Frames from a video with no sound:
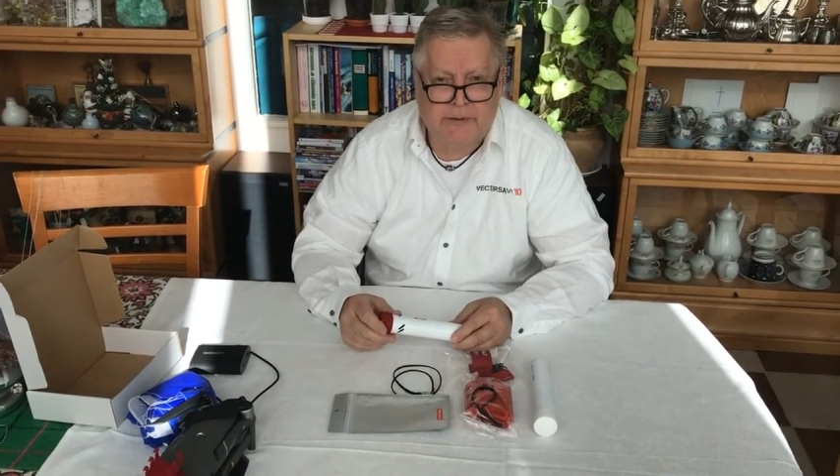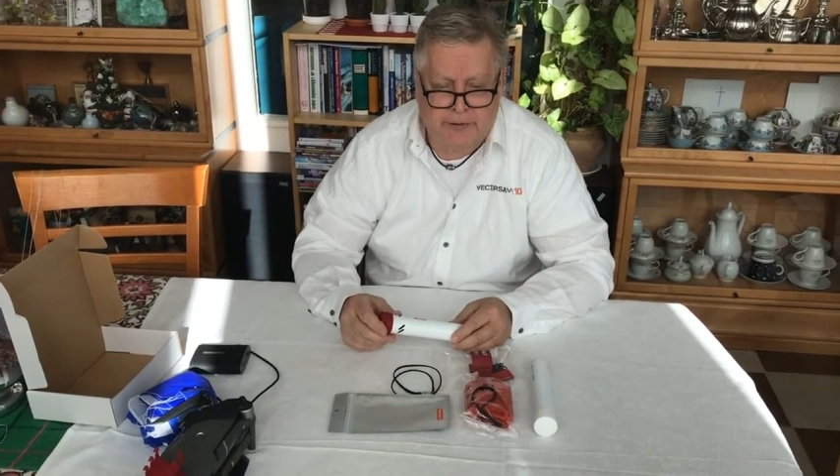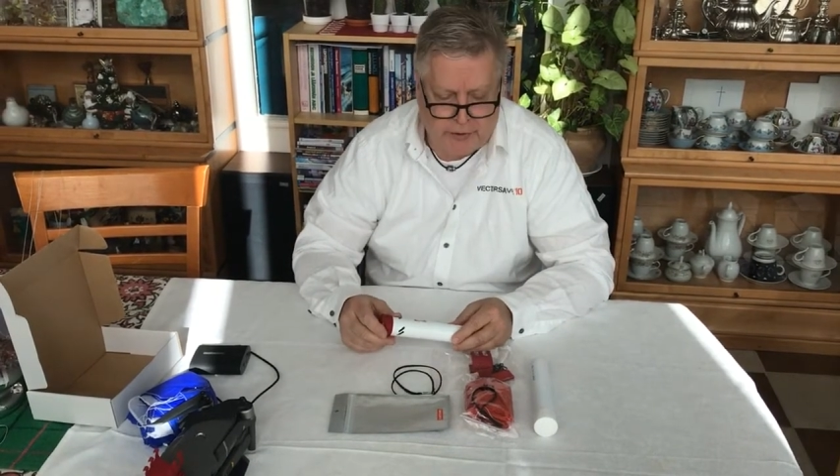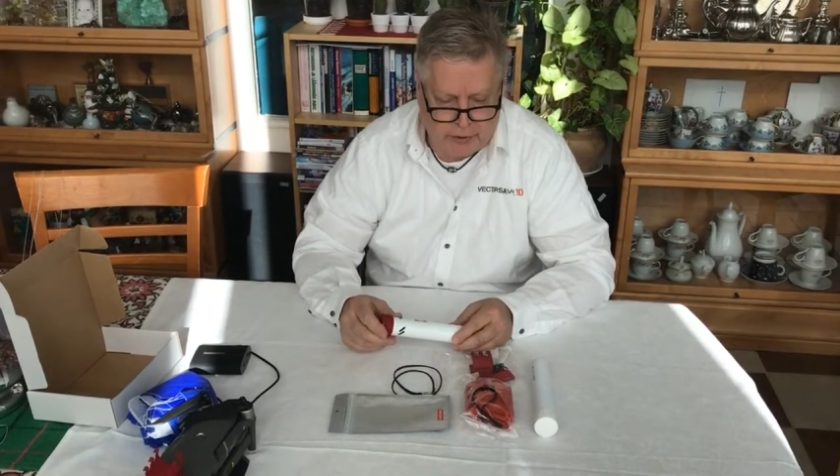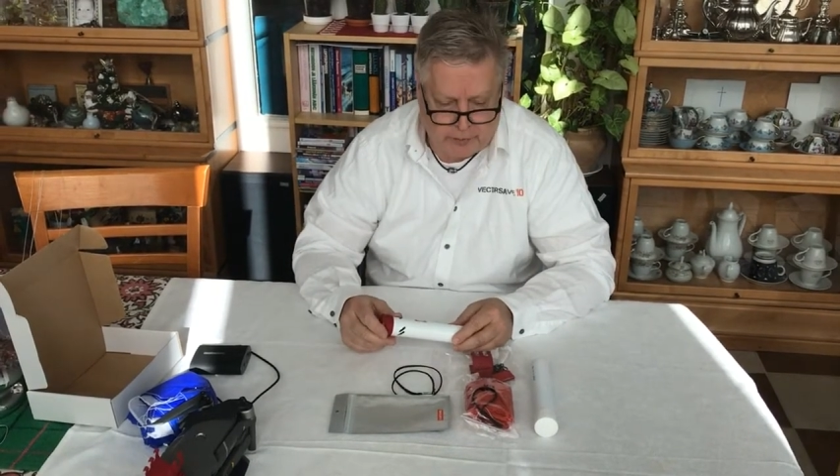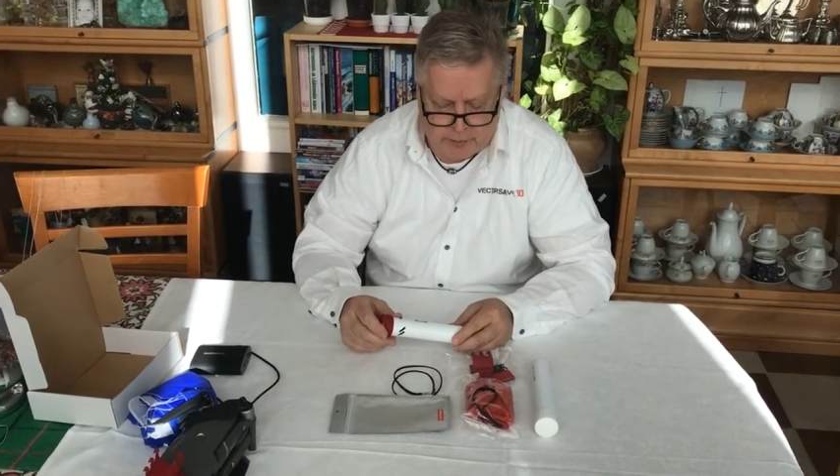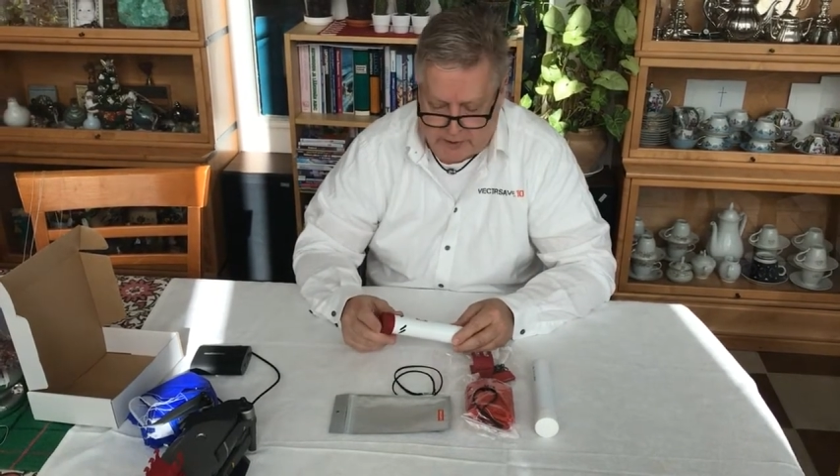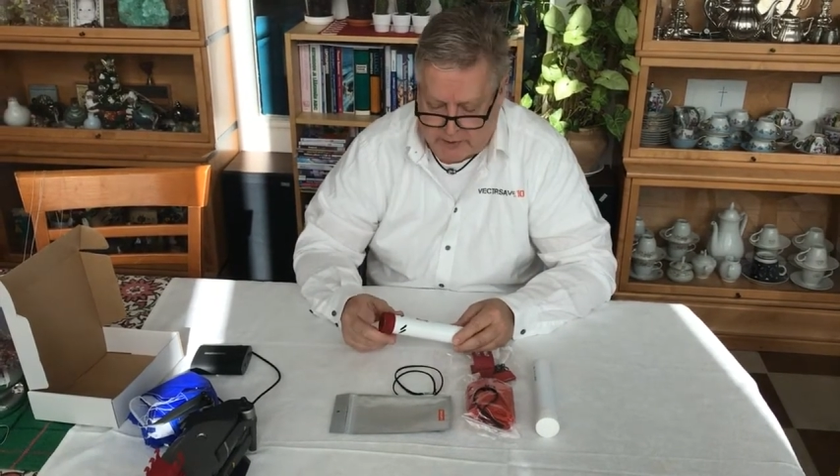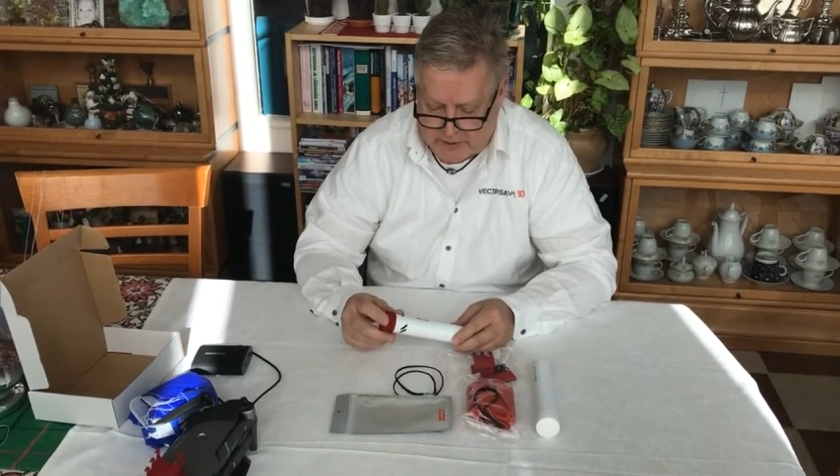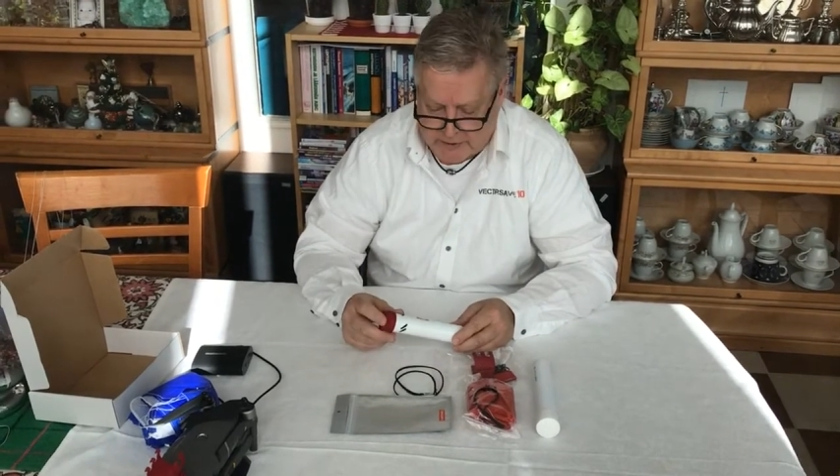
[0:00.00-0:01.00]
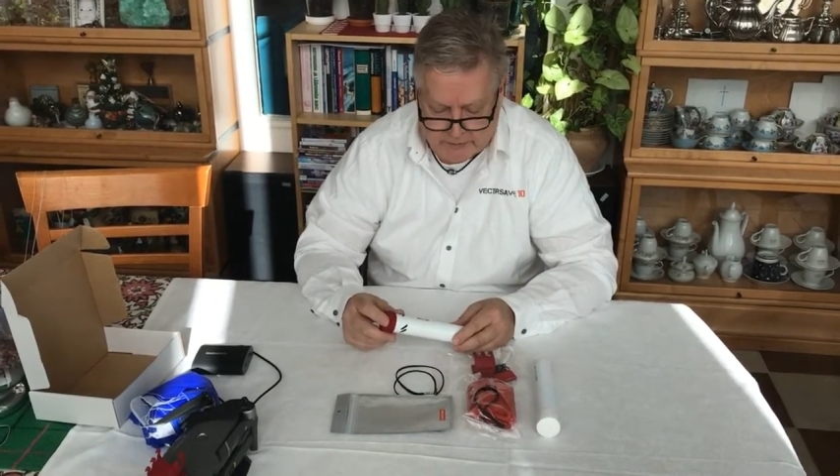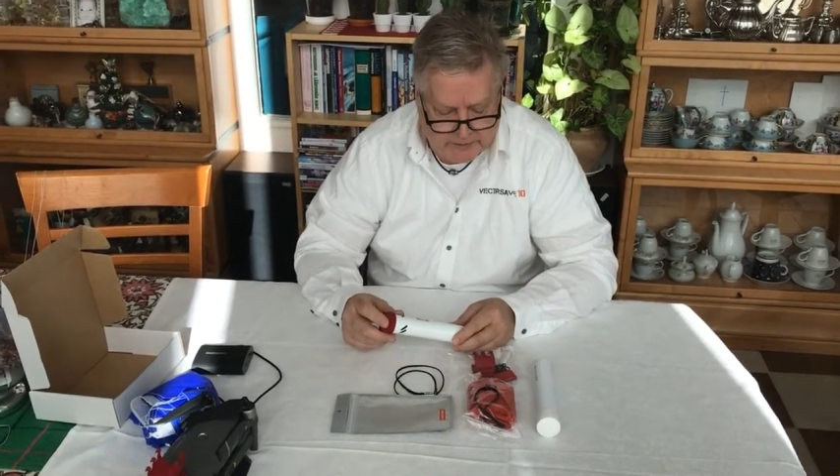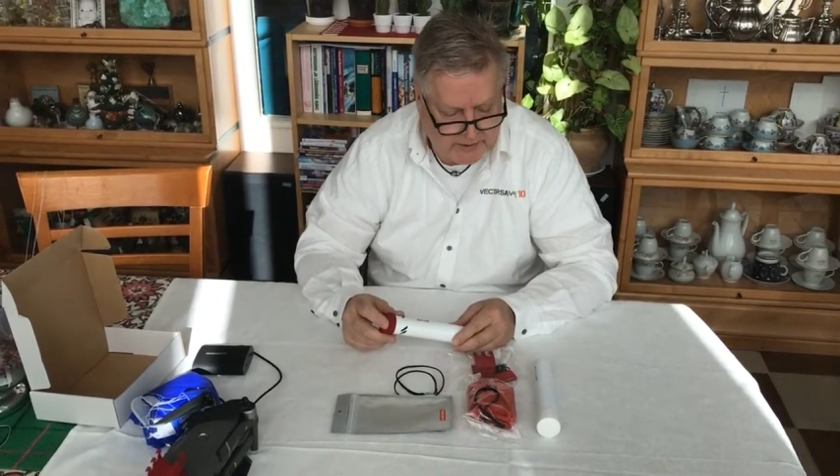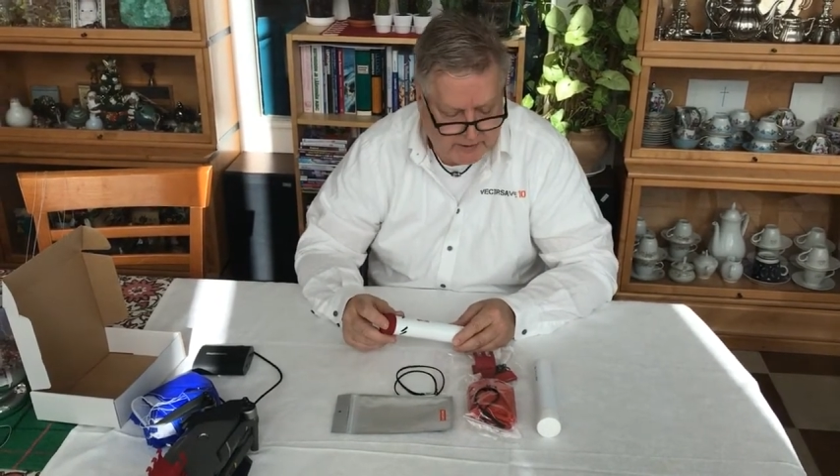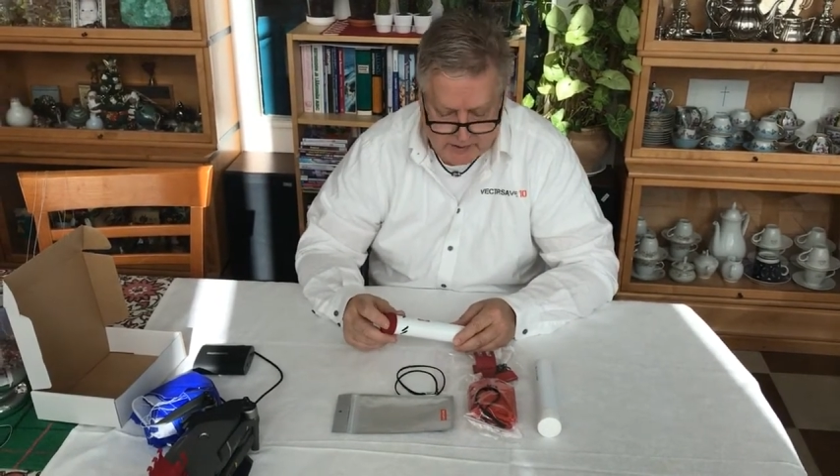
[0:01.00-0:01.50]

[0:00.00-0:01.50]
the tube battery,